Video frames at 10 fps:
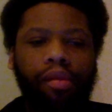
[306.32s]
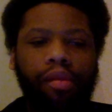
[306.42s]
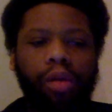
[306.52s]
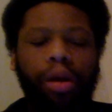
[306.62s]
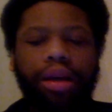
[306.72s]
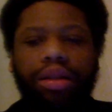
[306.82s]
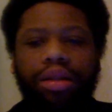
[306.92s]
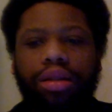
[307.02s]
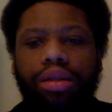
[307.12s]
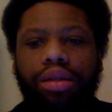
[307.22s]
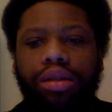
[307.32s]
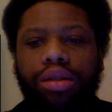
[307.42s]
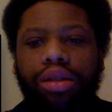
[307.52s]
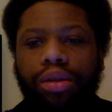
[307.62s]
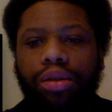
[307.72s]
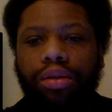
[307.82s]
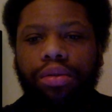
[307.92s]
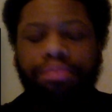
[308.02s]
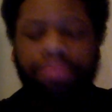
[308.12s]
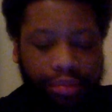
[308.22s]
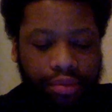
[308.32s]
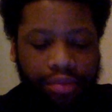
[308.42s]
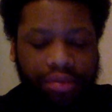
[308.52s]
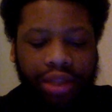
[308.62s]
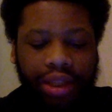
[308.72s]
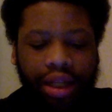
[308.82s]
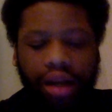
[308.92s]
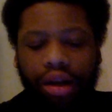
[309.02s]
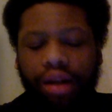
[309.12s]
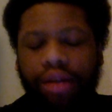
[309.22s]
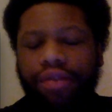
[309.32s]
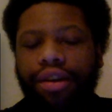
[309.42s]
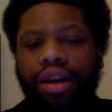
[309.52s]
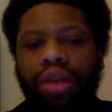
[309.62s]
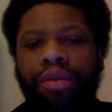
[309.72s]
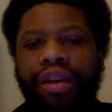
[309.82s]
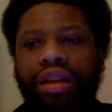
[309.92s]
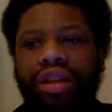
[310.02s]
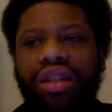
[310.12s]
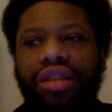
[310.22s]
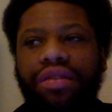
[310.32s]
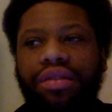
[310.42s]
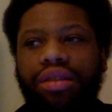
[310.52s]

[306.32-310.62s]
Wait, so how did he find out where he lived?